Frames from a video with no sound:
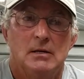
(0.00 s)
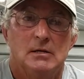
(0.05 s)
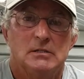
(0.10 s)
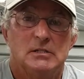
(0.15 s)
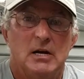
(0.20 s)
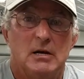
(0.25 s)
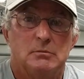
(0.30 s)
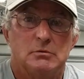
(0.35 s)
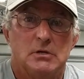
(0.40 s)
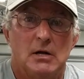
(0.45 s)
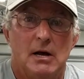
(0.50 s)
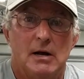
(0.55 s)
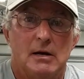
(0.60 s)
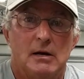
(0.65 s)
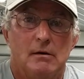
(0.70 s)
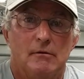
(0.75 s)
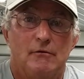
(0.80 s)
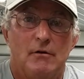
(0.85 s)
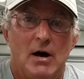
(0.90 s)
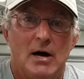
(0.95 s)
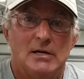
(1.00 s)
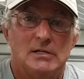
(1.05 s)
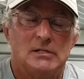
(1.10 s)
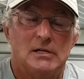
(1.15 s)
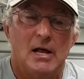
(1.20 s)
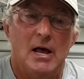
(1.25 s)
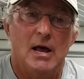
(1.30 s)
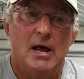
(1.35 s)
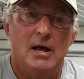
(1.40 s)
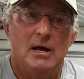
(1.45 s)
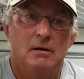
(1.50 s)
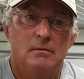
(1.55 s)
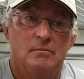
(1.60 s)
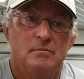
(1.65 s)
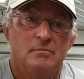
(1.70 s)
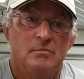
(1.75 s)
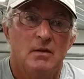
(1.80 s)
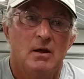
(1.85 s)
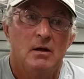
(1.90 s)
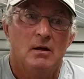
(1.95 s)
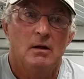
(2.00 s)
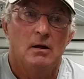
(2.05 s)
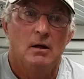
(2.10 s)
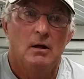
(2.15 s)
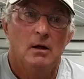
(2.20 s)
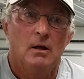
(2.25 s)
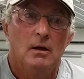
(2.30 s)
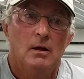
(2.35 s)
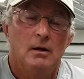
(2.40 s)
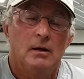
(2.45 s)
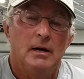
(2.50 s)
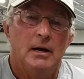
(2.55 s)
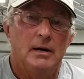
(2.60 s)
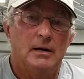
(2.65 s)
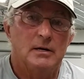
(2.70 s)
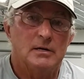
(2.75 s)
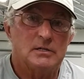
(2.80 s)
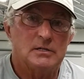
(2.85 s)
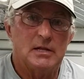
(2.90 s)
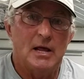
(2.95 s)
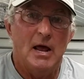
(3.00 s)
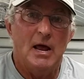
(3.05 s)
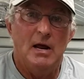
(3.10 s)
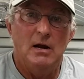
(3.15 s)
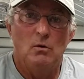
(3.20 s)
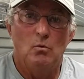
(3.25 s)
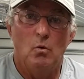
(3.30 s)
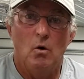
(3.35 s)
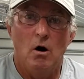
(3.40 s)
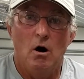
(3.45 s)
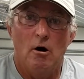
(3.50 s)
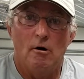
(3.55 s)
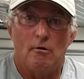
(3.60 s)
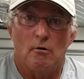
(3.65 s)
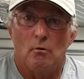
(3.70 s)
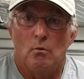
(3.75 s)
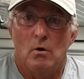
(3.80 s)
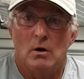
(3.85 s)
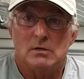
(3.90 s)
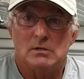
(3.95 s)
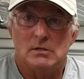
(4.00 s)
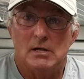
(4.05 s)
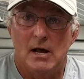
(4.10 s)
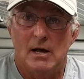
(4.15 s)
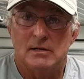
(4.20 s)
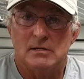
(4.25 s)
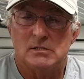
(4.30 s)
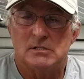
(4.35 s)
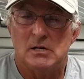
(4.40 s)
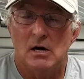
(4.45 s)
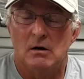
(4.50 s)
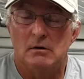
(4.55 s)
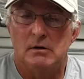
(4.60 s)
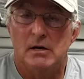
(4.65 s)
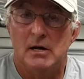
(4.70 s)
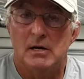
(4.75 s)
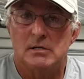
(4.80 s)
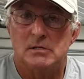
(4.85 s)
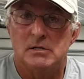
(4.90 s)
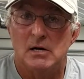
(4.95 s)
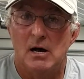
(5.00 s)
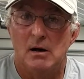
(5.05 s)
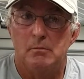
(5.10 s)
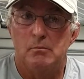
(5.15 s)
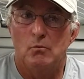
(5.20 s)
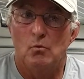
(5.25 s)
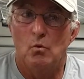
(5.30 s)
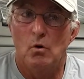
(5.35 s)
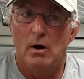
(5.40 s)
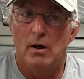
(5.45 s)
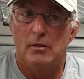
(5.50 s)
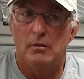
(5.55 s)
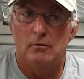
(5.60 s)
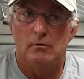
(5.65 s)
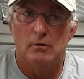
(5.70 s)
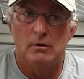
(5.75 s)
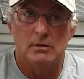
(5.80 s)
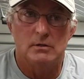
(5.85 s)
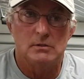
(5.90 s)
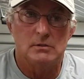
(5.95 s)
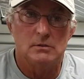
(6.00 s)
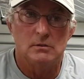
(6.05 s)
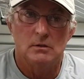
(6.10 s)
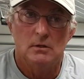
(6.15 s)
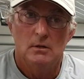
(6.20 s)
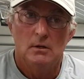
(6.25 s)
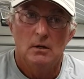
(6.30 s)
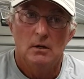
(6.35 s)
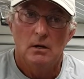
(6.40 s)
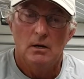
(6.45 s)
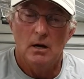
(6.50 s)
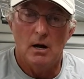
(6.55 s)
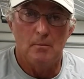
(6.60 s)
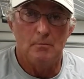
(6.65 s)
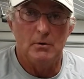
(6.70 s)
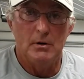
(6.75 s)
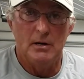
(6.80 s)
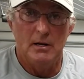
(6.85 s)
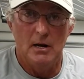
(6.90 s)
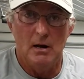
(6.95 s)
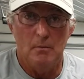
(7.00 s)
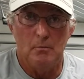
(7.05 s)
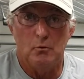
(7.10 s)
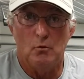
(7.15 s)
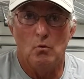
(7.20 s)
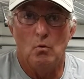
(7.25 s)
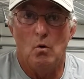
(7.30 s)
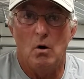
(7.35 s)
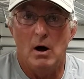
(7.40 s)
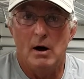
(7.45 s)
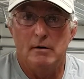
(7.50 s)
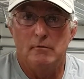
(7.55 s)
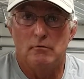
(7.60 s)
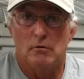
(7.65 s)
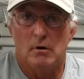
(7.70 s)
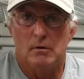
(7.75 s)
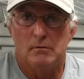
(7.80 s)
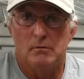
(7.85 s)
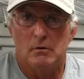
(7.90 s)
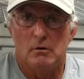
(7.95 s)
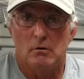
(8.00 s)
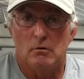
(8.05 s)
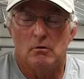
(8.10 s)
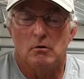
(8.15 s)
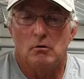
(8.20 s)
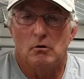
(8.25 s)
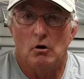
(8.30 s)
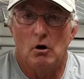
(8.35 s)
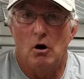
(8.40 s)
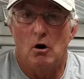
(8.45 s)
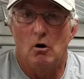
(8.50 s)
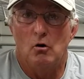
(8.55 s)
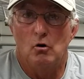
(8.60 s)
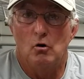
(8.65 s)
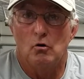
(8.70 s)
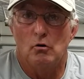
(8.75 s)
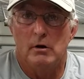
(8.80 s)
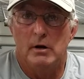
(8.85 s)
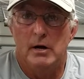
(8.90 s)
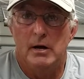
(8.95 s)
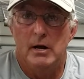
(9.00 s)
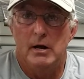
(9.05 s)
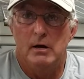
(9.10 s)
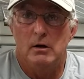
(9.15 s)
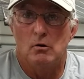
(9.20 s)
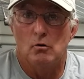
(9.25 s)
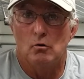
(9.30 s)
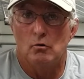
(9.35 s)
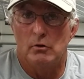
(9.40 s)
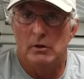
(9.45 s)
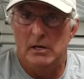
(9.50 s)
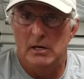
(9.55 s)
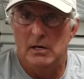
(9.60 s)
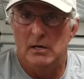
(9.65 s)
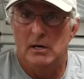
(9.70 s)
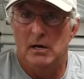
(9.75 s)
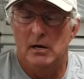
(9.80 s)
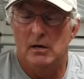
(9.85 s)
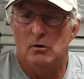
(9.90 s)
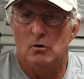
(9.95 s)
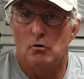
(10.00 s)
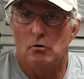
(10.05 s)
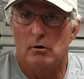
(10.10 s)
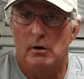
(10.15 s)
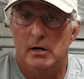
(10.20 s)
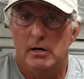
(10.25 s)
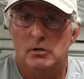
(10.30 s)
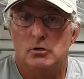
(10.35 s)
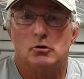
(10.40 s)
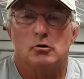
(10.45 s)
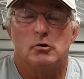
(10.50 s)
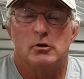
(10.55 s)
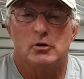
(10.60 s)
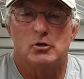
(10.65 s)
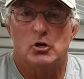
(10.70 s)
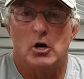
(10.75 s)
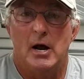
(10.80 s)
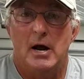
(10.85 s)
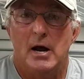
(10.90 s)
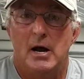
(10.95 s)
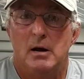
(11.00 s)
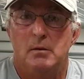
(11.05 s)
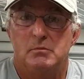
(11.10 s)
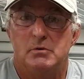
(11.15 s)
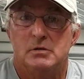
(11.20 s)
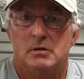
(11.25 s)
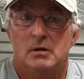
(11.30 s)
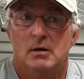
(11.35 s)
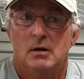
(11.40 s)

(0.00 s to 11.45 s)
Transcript: seems like if I stay in the stained water once that sun gets up, whether it's up in the upper White River or Long Creek or the Indian Creeks or the James,